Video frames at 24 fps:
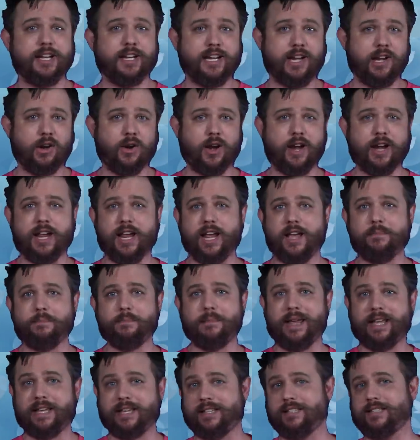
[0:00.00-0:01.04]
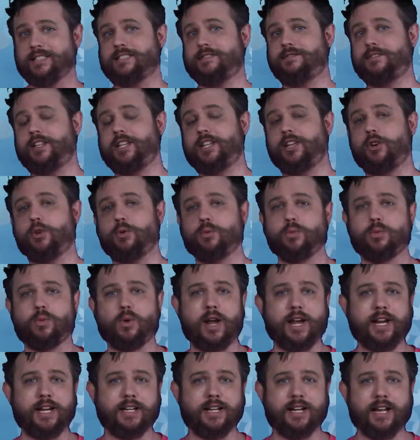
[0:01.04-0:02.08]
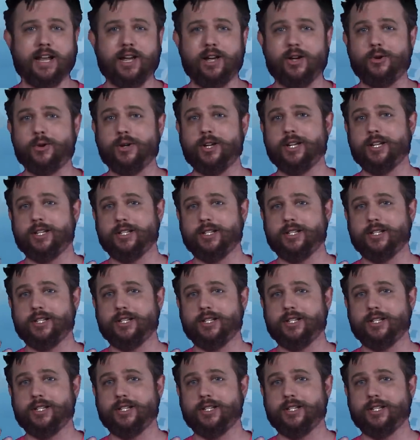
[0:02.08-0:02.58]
here I am making this video right now